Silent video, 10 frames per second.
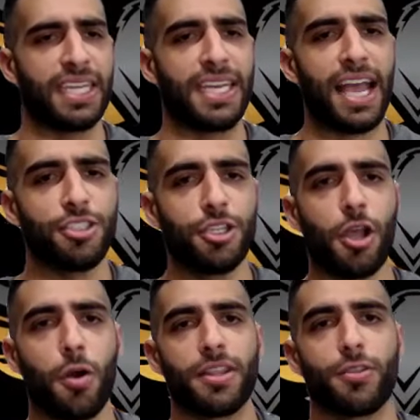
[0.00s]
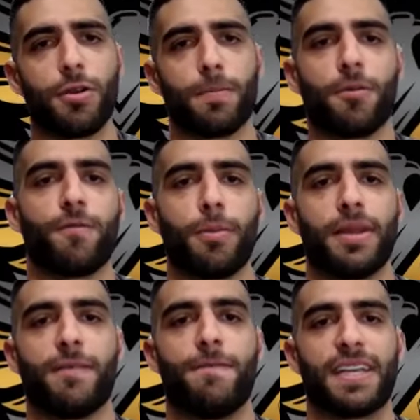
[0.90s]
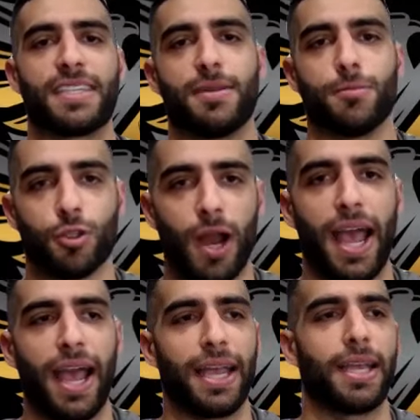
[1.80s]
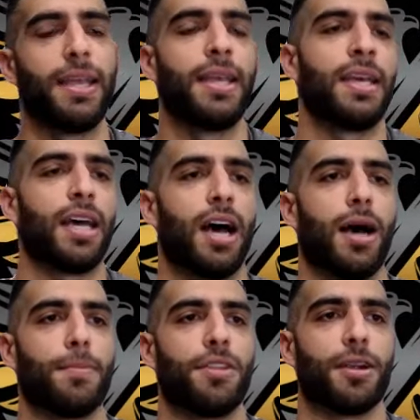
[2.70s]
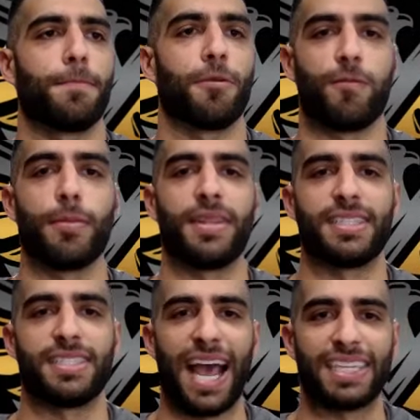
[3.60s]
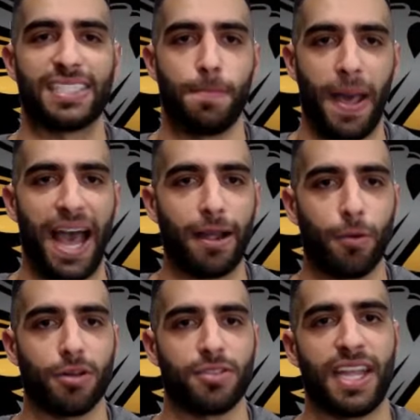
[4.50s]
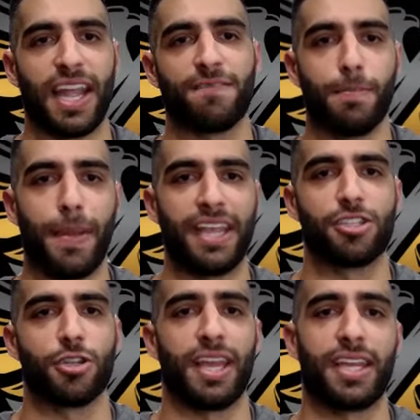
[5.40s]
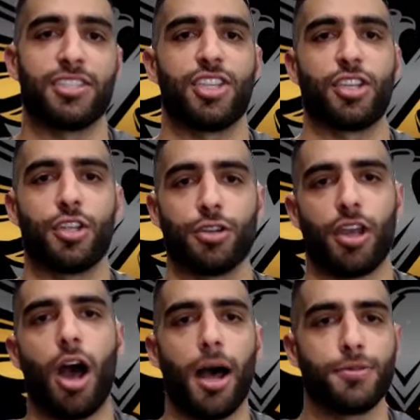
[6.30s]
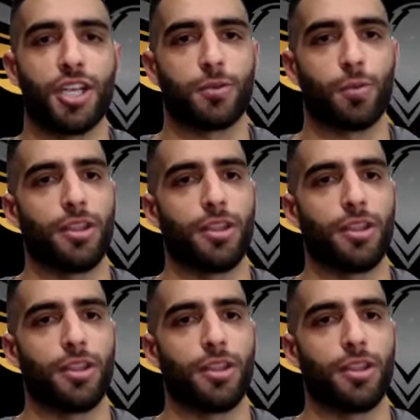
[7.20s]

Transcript: Next, you're going through and performing a victim drag. Um, they're performing the task backwards. They have to make sure they can secure the object,